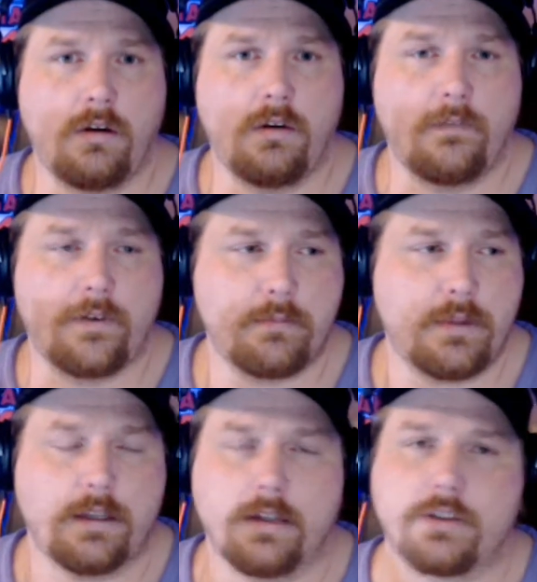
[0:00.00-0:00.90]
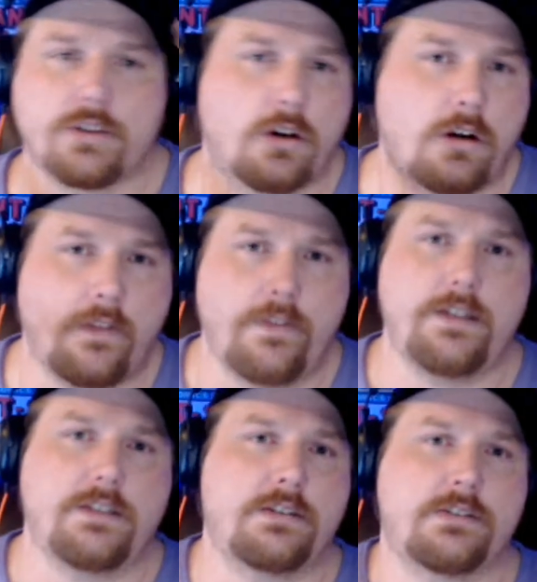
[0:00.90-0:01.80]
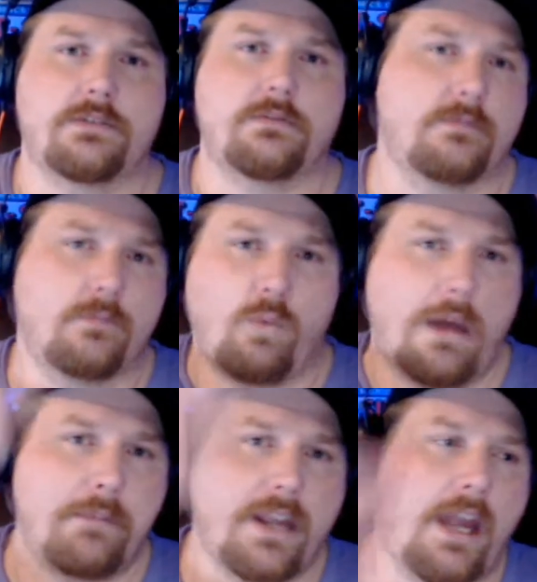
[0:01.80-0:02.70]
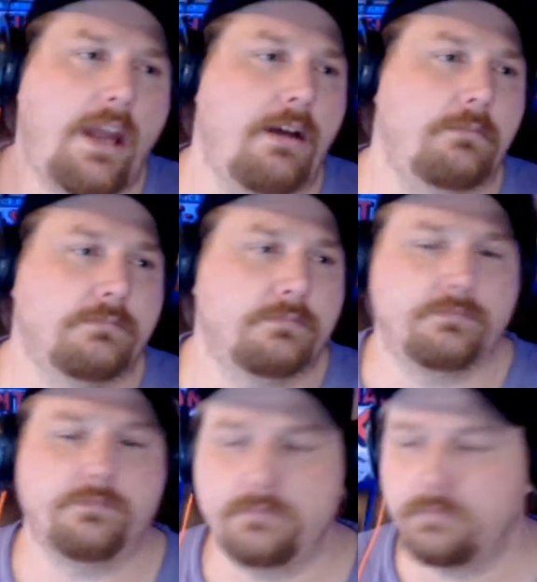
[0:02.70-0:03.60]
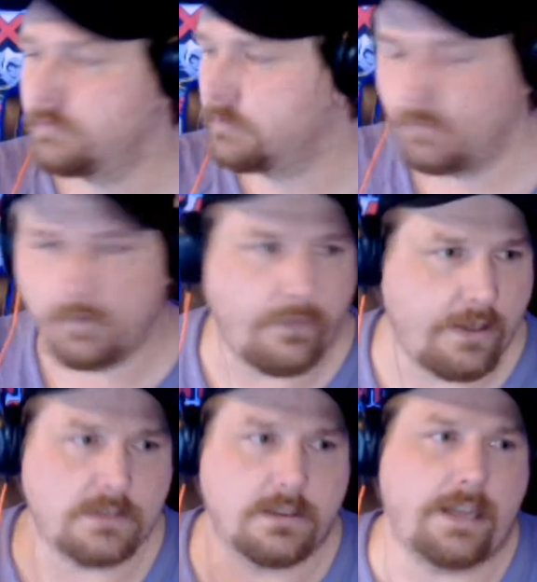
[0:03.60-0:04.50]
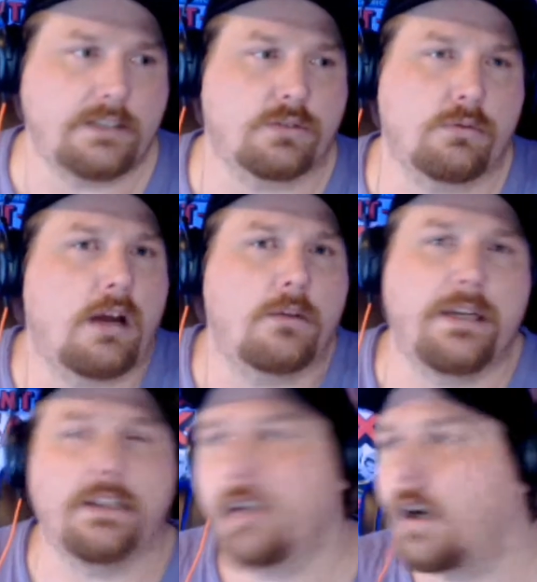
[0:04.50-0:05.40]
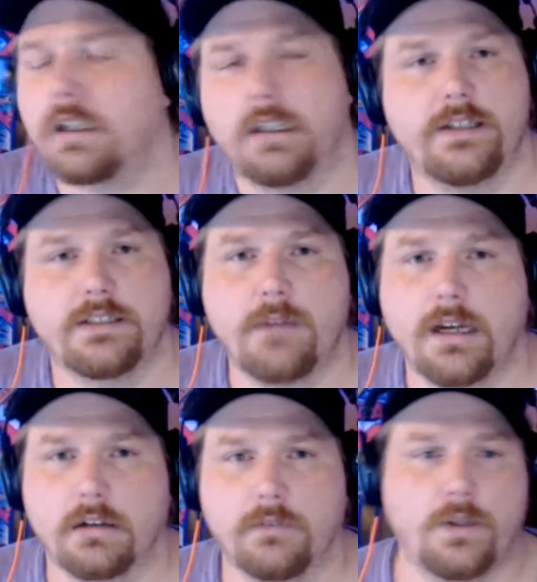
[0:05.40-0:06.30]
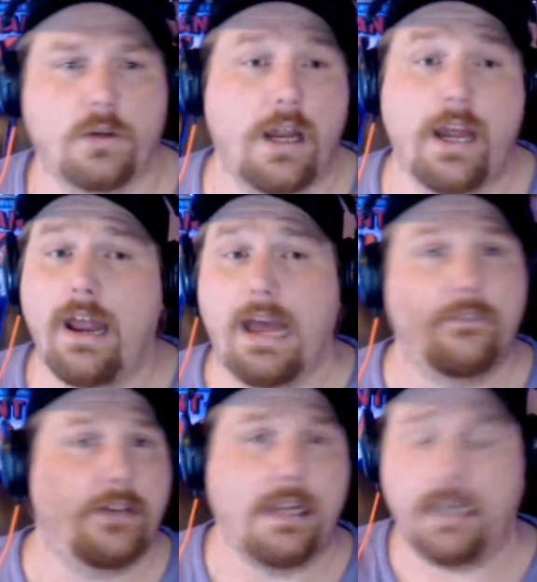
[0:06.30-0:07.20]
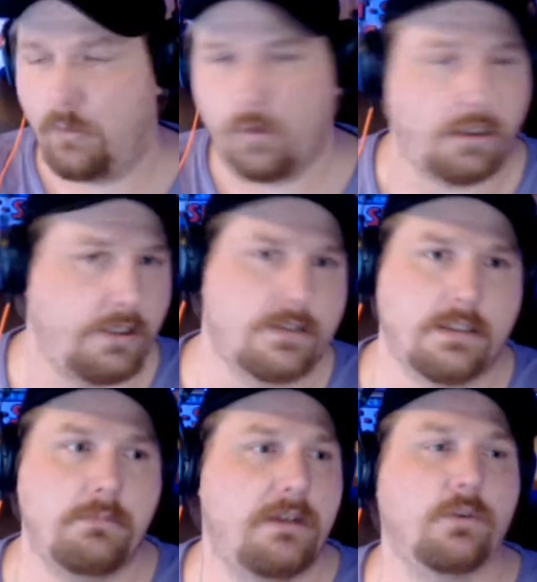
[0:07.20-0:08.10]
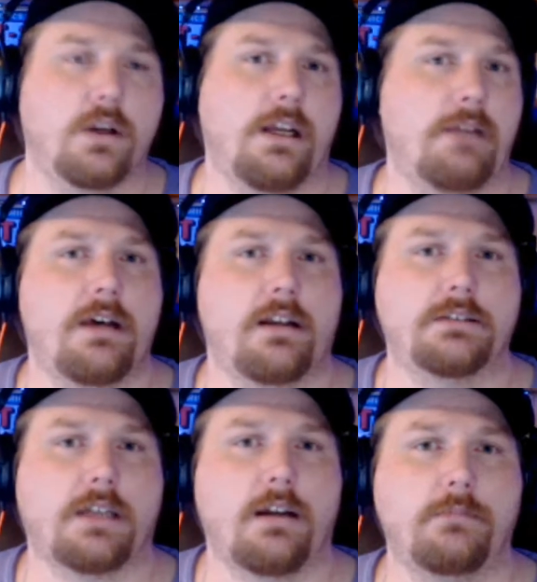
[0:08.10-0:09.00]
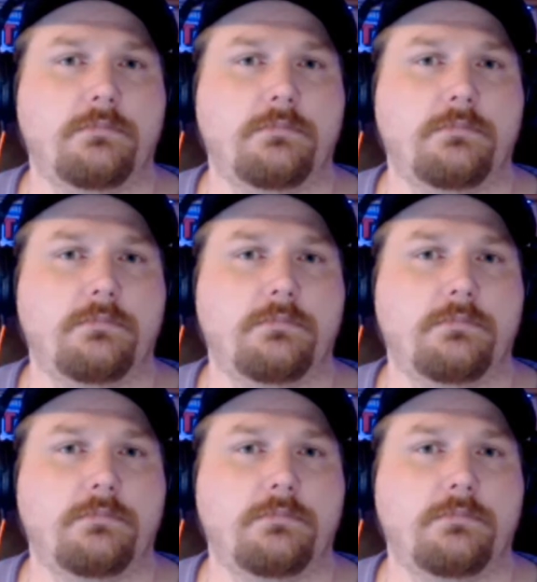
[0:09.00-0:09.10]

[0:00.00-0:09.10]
for the ability to turn on this webcam, these lights around me, and talk into this microphone and have anyone listen to me for any amount of time.